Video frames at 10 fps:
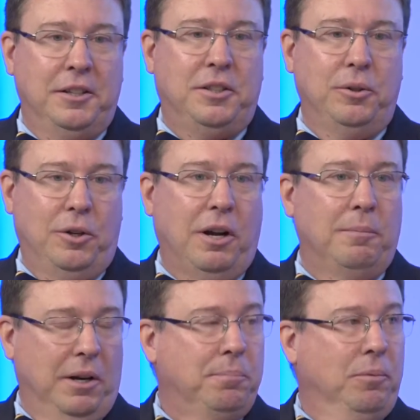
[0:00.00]
to
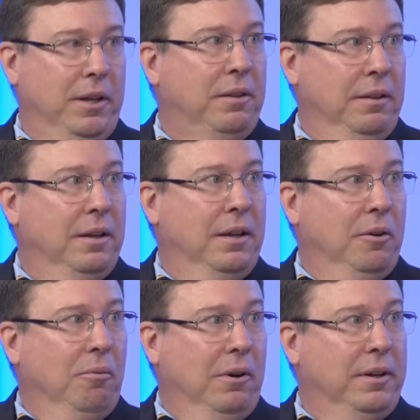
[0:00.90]
come up with
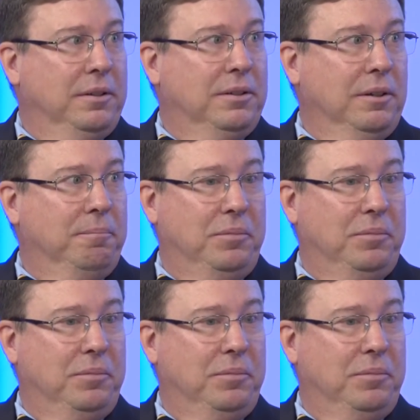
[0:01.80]
what is a